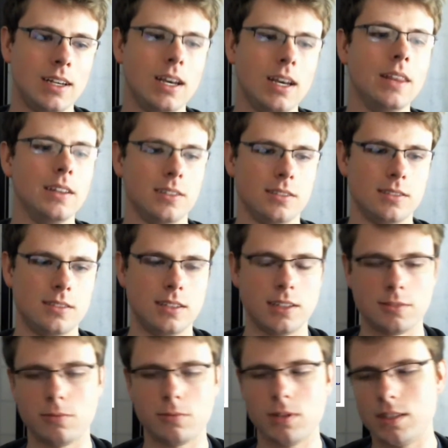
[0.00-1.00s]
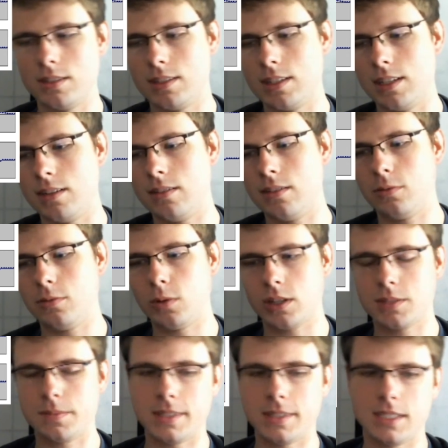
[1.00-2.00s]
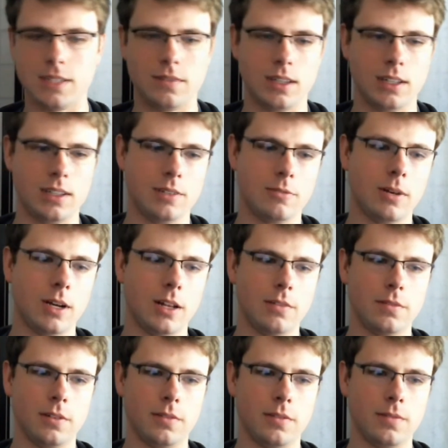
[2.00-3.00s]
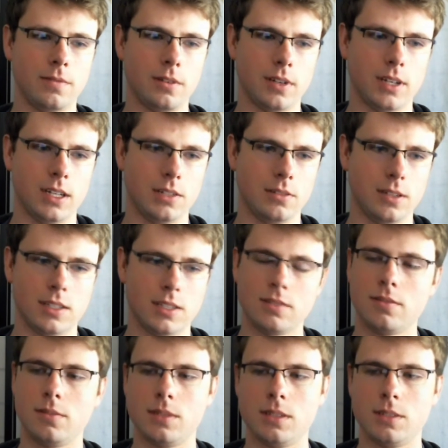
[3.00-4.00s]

And there's ones that work specifically well for Fourier transforms.